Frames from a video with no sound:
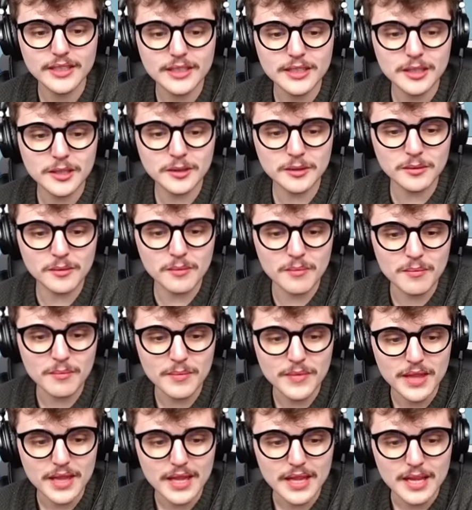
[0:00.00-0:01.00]
Hmm.
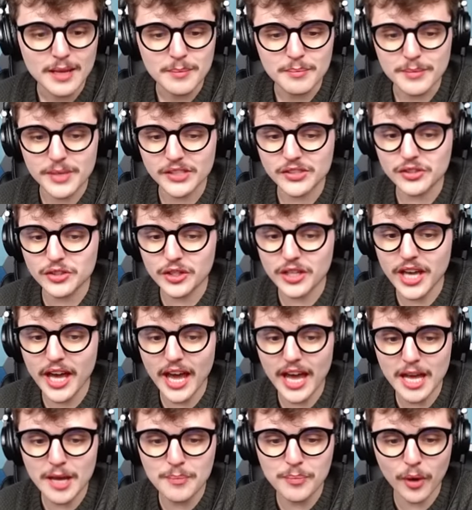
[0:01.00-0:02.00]
Mr.
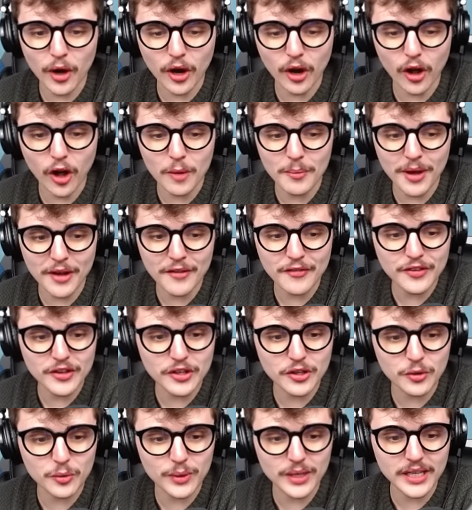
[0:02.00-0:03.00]
K bought all my
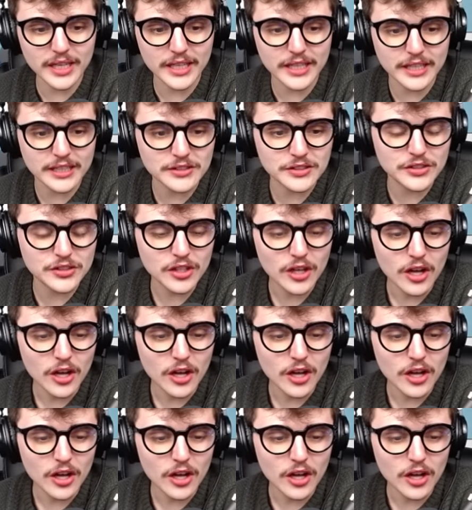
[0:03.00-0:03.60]
figurines.